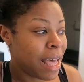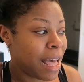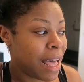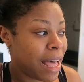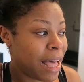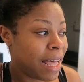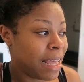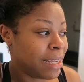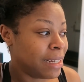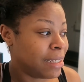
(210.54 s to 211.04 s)

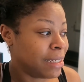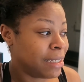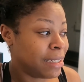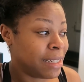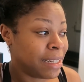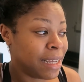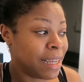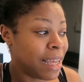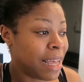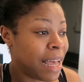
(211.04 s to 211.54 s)
and
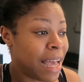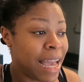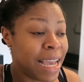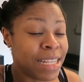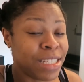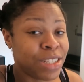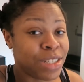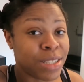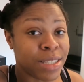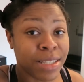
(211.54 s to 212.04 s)
i
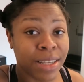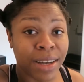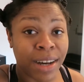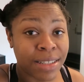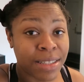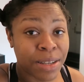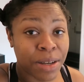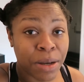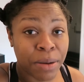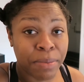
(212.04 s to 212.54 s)
just
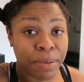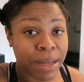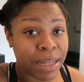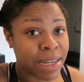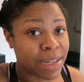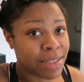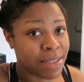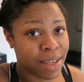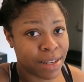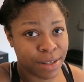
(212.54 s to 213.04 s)
got up
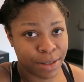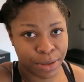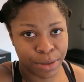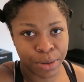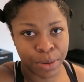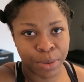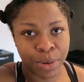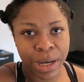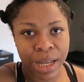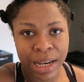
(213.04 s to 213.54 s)
and i said you
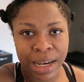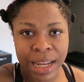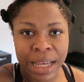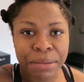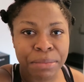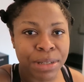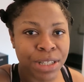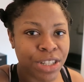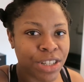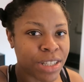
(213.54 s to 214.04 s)
know what
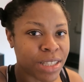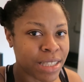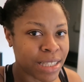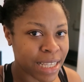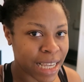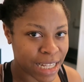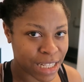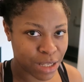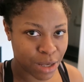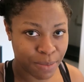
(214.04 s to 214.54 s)
let me just
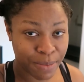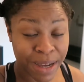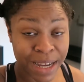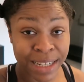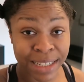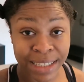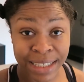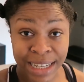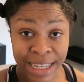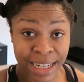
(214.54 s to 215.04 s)
get up
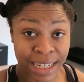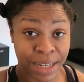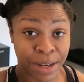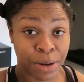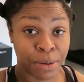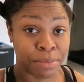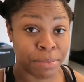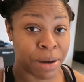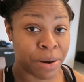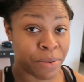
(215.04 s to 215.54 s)
and get it
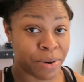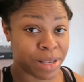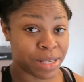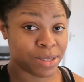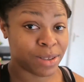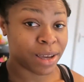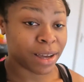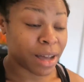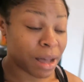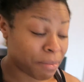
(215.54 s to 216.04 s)
out my way
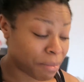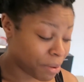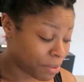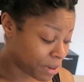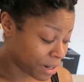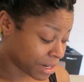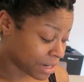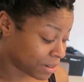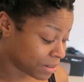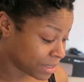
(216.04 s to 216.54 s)
so i got my
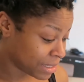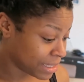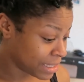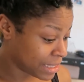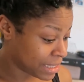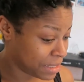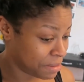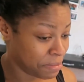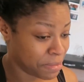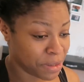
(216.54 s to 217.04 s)
workout in
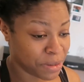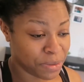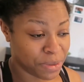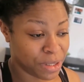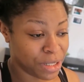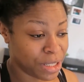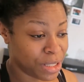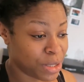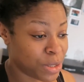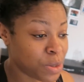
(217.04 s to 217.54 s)
this morning
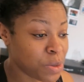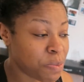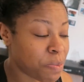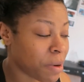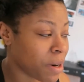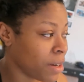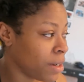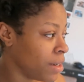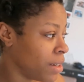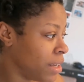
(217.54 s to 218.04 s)
which is
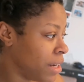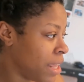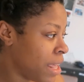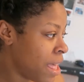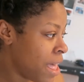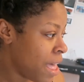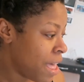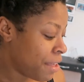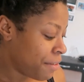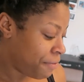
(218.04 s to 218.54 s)
super good
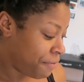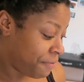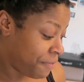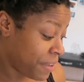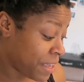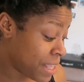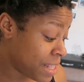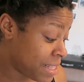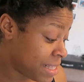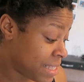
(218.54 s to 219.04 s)

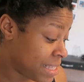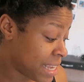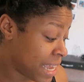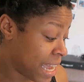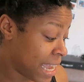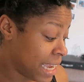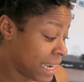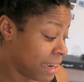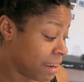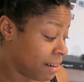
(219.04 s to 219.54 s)
feed
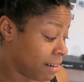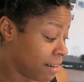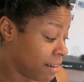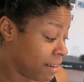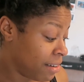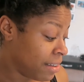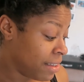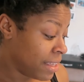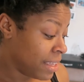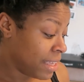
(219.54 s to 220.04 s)

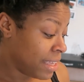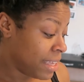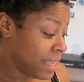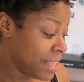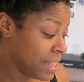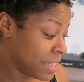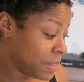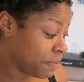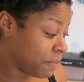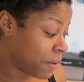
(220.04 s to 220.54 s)
tyler
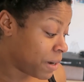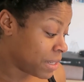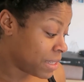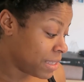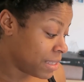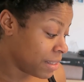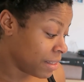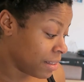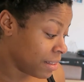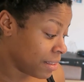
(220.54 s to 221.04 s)
his
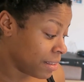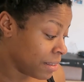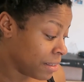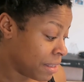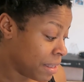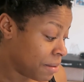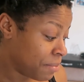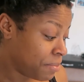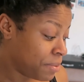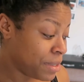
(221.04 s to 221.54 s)

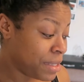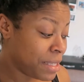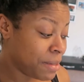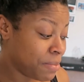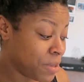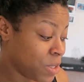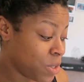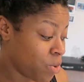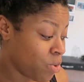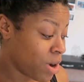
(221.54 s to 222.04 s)
bottle put
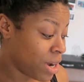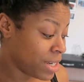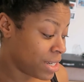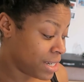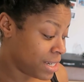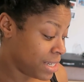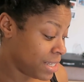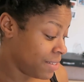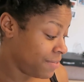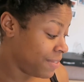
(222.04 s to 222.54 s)
him to watch
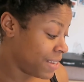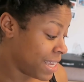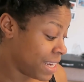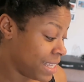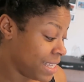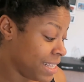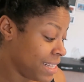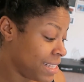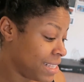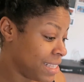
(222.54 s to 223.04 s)
tv
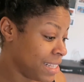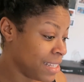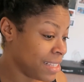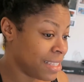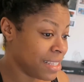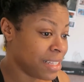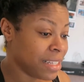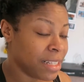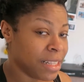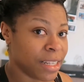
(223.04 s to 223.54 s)
and he's still
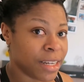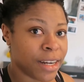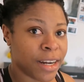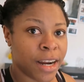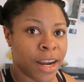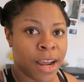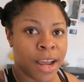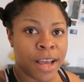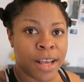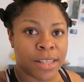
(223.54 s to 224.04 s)
sitting
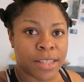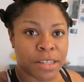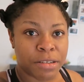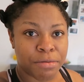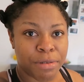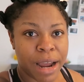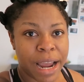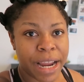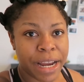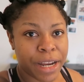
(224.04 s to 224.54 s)
there so
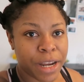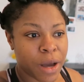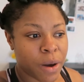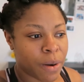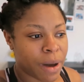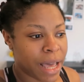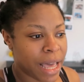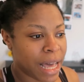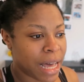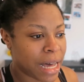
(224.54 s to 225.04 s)
right
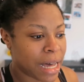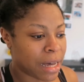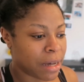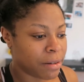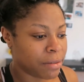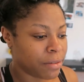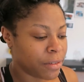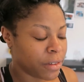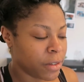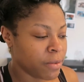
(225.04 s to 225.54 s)
now i
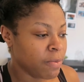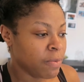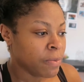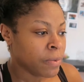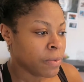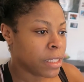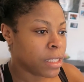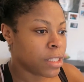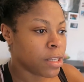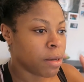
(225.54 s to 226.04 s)
have
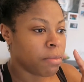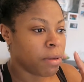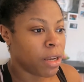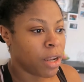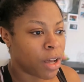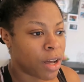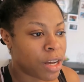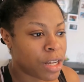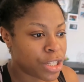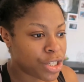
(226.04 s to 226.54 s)
some
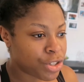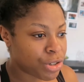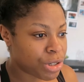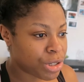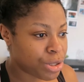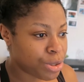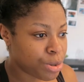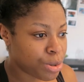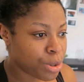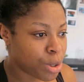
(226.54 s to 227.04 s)

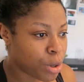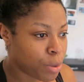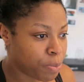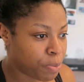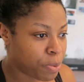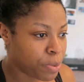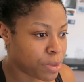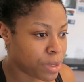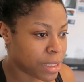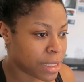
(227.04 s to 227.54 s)
laundry to go
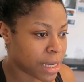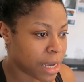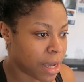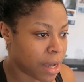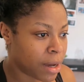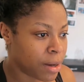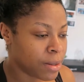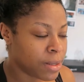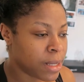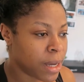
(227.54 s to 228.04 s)
put
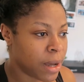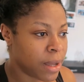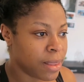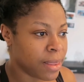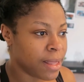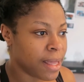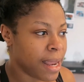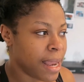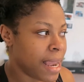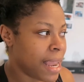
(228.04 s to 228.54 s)
out
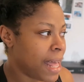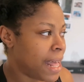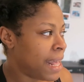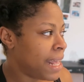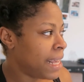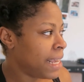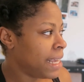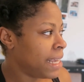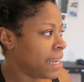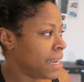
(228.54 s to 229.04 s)
on the
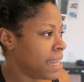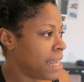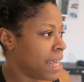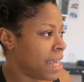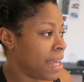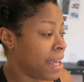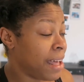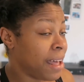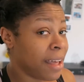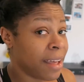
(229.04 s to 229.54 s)
line
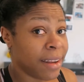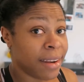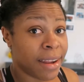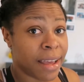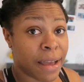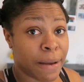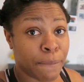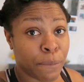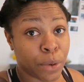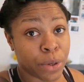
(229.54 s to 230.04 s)
and
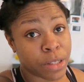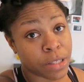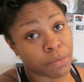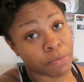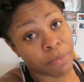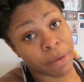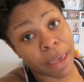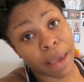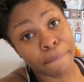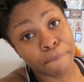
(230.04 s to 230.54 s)
I'm going to
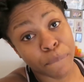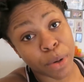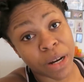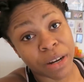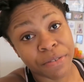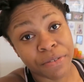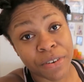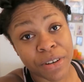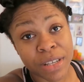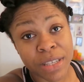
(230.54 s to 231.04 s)
make
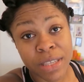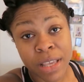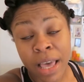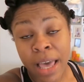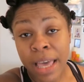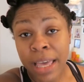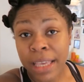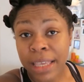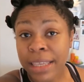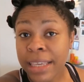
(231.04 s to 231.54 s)
breakfast,
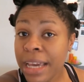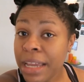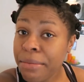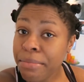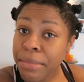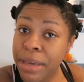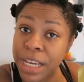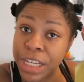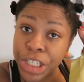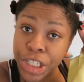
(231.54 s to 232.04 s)

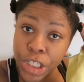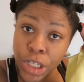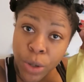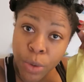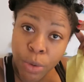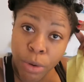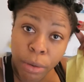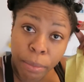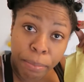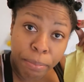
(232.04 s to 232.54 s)
get me a
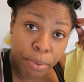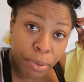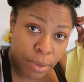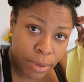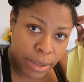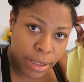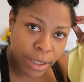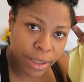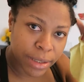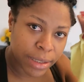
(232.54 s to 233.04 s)
shower,
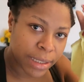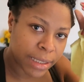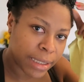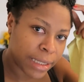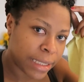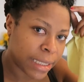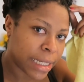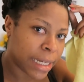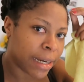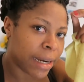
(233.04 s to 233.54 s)
pull down
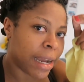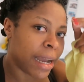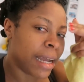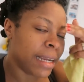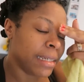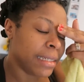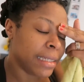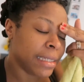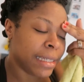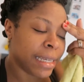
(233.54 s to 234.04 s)
this here
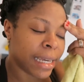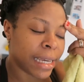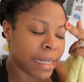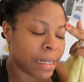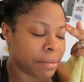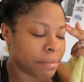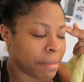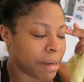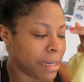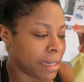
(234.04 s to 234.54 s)
and
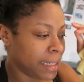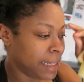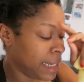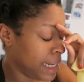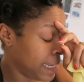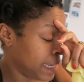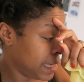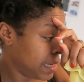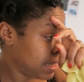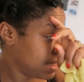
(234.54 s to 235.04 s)
get my
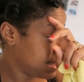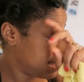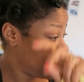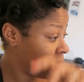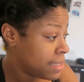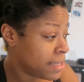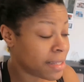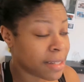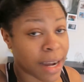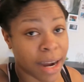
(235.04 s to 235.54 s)
day
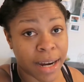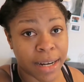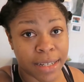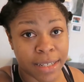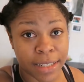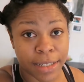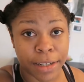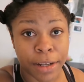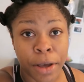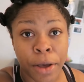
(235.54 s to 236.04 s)

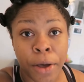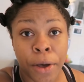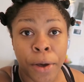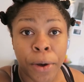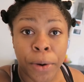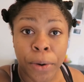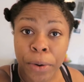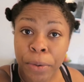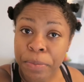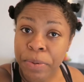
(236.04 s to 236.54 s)
started.
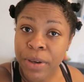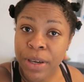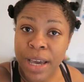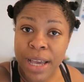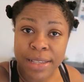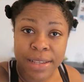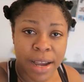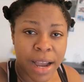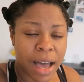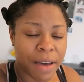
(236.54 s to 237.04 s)
Hope you
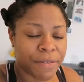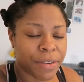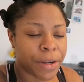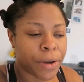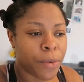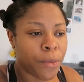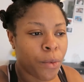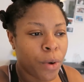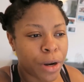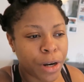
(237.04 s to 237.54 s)
guys are having
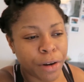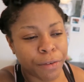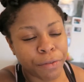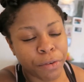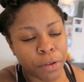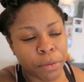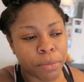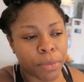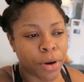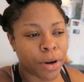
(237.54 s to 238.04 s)
a
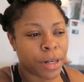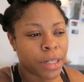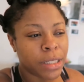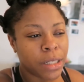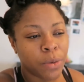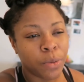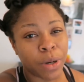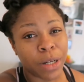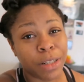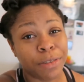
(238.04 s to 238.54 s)
wonderful morning,
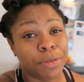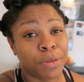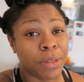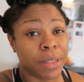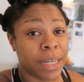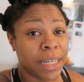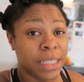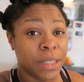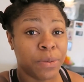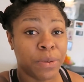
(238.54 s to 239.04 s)
a wonderful
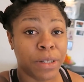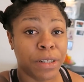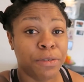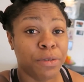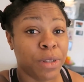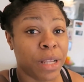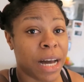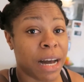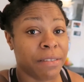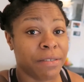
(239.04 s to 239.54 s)
night, a
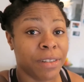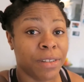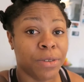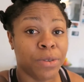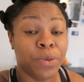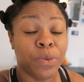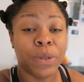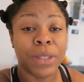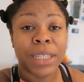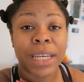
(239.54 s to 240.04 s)
wonderful
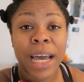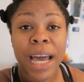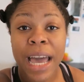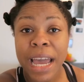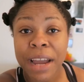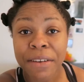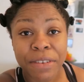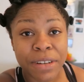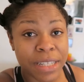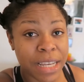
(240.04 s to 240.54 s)
afternoon, with
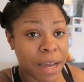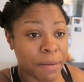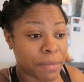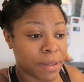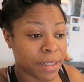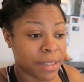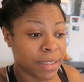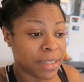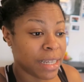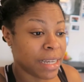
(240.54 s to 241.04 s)
every time
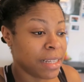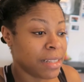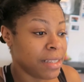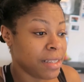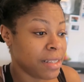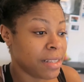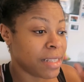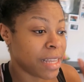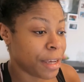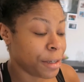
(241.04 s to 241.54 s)
of the day it
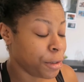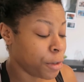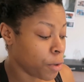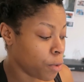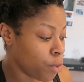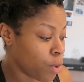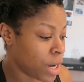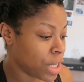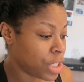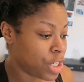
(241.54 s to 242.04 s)
is that
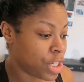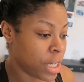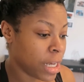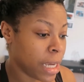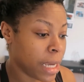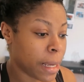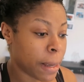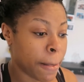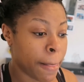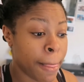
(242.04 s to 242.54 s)
you're
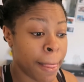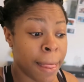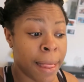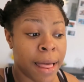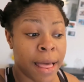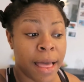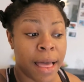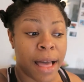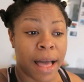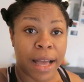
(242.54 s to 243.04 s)
watching
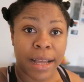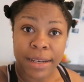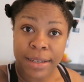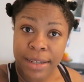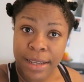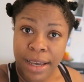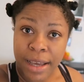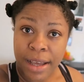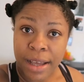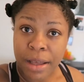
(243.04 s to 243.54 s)
and
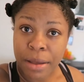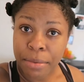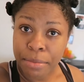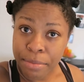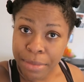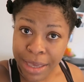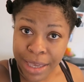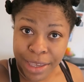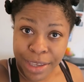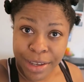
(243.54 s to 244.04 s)
yeah
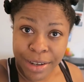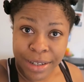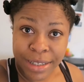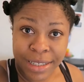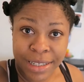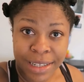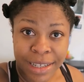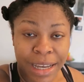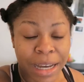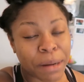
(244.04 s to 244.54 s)
make your
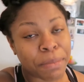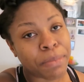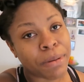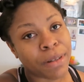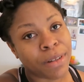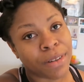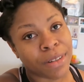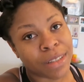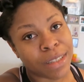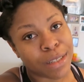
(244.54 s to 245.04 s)
day a
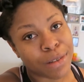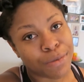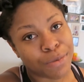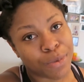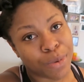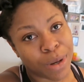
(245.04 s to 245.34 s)
productive